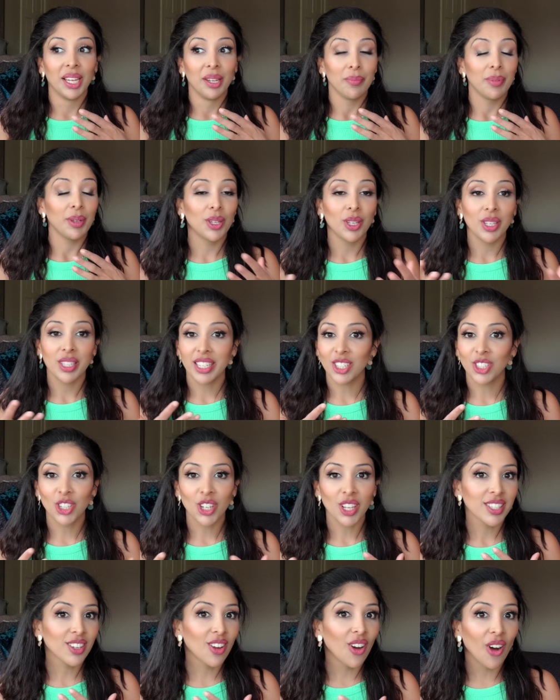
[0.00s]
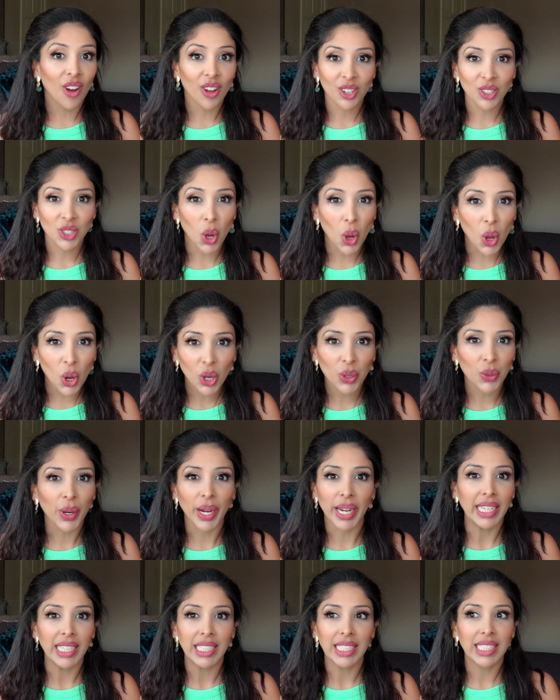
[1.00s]
because it just can't
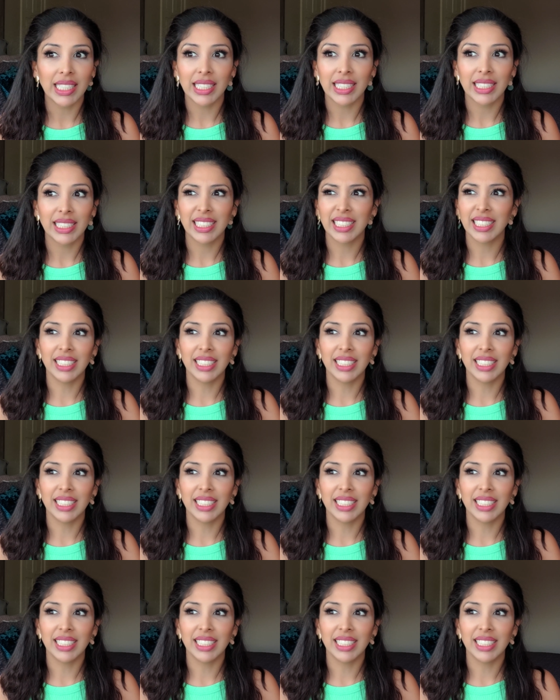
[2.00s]
tolerate,